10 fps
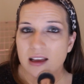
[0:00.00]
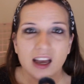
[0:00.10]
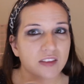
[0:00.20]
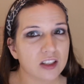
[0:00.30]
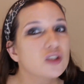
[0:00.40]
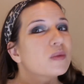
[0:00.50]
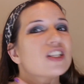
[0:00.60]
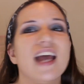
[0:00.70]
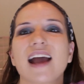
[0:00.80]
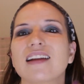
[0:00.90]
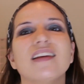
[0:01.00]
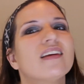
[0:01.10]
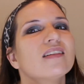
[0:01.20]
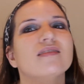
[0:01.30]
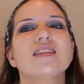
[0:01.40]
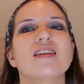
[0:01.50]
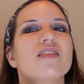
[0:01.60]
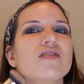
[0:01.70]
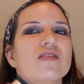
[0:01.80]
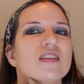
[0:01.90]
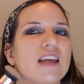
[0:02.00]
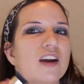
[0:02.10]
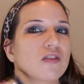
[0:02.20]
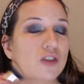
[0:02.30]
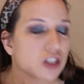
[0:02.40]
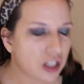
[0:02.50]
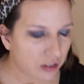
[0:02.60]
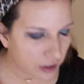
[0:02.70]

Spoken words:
I've got too much acne and stuff to care for sheer